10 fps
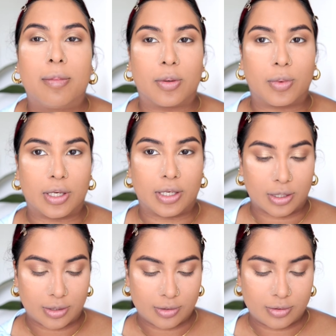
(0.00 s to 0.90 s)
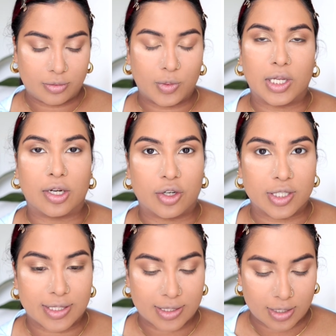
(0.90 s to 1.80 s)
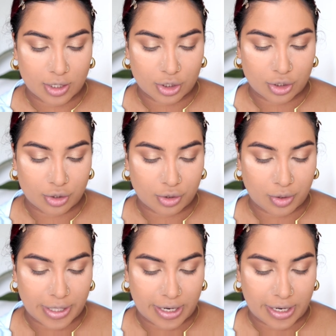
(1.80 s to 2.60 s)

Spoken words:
but we're gonna resist the urge to do